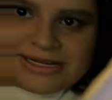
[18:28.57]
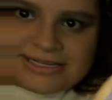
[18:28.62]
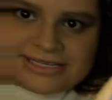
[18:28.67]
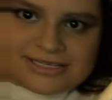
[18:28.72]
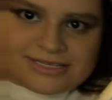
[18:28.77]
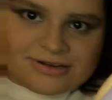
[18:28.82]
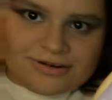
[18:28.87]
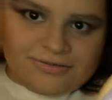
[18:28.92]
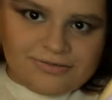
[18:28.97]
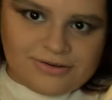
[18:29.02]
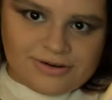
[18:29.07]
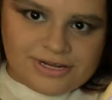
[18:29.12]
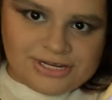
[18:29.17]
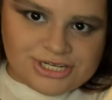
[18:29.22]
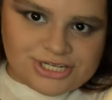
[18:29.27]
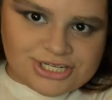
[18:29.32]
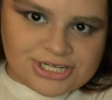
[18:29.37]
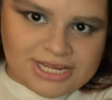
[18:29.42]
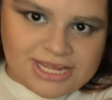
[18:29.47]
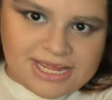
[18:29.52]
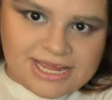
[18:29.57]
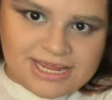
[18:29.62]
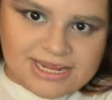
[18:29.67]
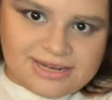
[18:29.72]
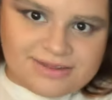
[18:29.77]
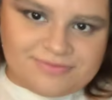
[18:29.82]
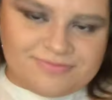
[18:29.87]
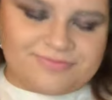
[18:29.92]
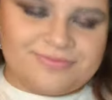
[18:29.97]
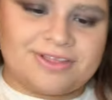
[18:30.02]
silvery
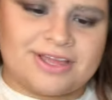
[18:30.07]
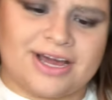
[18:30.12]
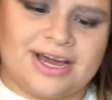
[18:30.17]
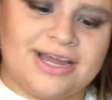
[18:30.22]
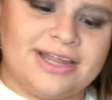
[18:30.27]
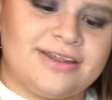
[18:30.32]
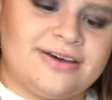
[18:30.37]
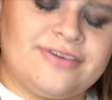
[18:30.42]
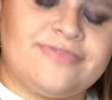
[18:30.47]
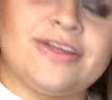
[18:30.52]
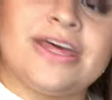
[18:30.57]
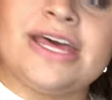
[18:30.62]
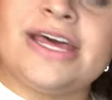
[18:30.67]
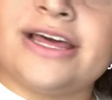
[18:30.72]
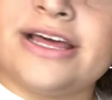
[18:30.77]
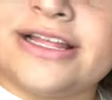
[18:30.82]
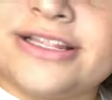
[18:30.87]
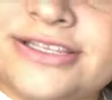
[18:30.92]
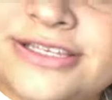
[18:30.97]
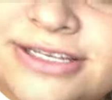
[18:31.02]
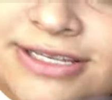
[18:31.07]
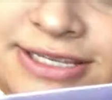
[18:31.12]
shade, kind of. It's a